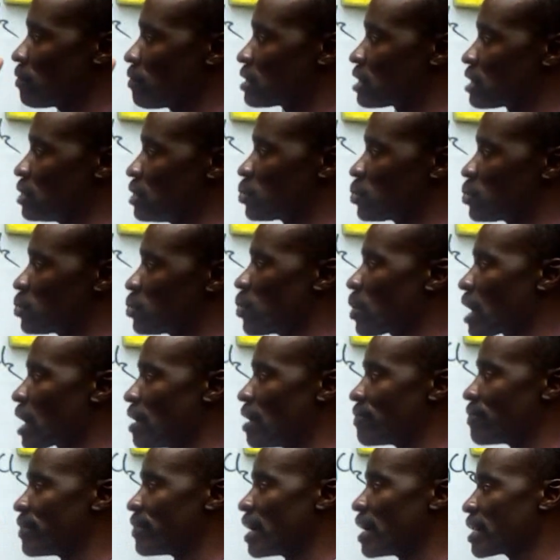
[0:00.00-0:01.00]
the things we
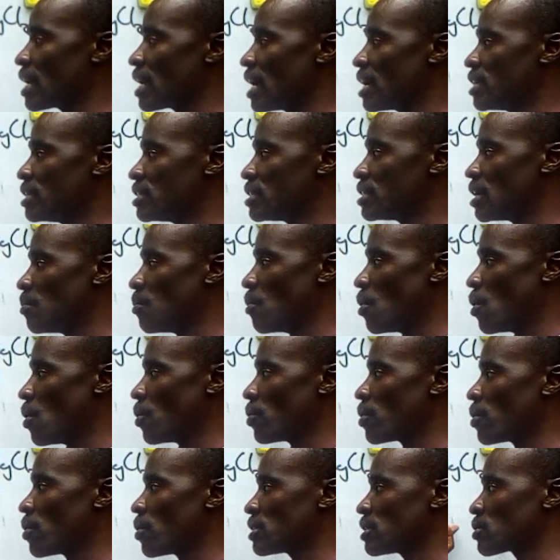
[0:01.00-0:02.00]
can find here is a mole
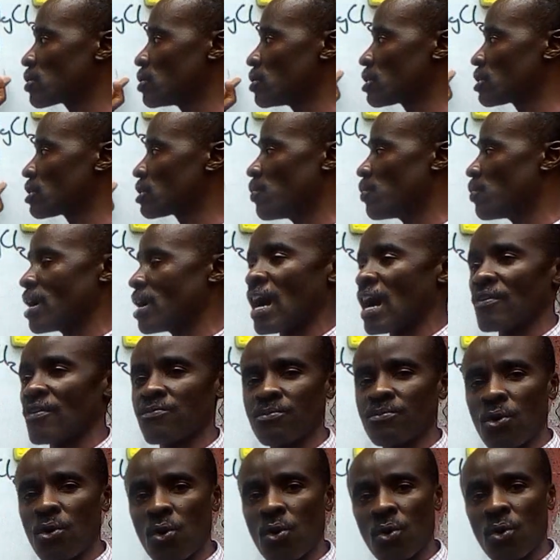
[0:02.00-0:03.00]
relationship. We have
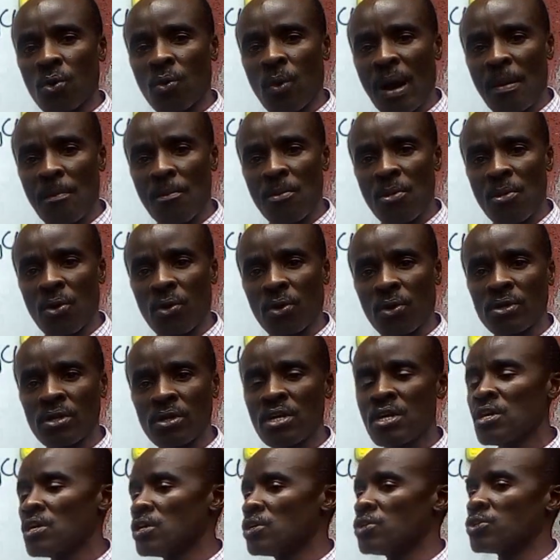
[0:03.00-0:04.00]
mole, 1 mole
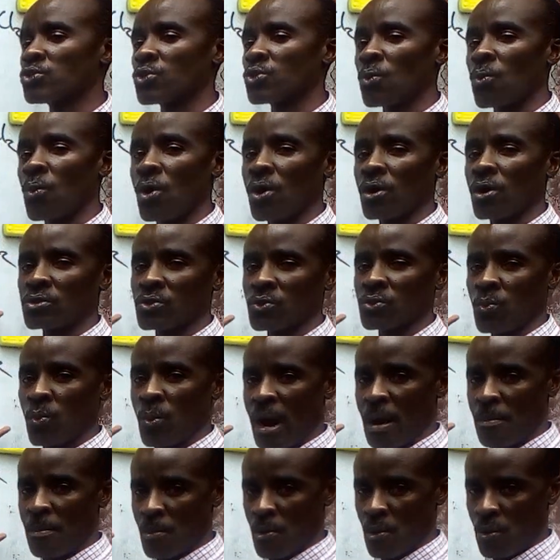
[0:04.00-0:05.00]
is to what?
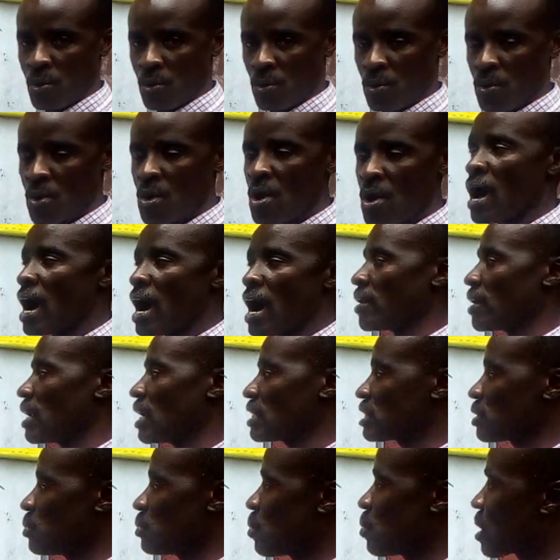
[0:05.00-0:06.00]
1 mole. Another
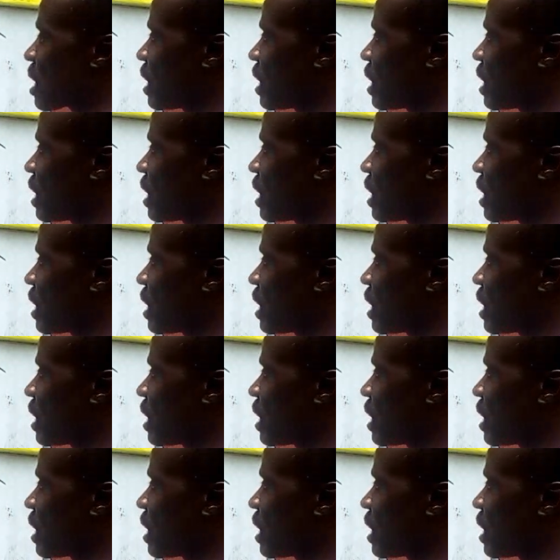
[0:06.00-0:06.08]
thing we